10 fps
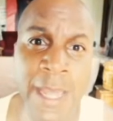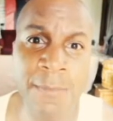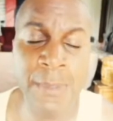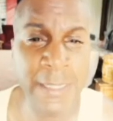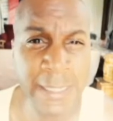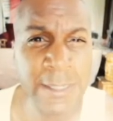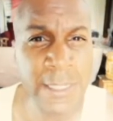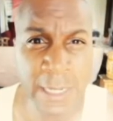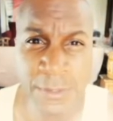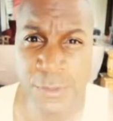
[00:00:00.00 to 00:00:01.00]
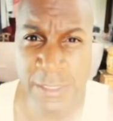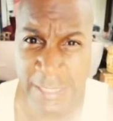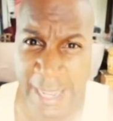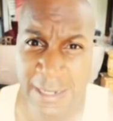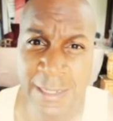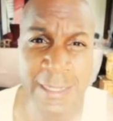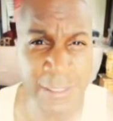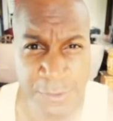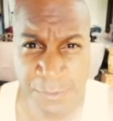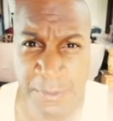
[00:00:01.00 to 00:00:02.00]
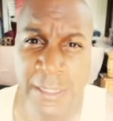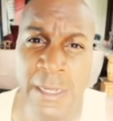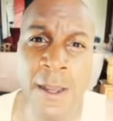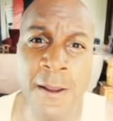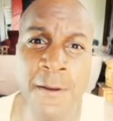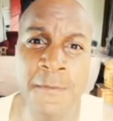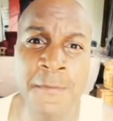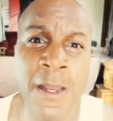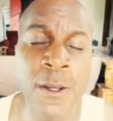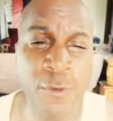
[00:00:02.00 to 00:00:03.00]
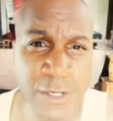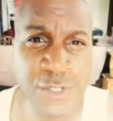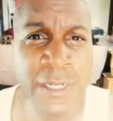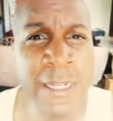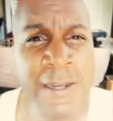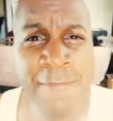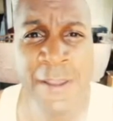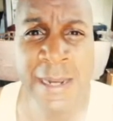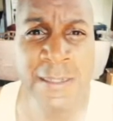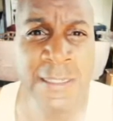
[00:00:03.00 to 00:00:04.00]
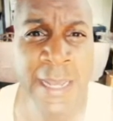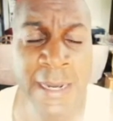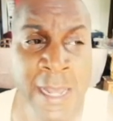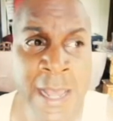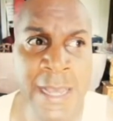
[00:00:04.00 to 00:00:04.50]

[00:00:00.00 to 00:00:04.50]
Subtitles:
and begin to understand the history of aggression in Afghanistan,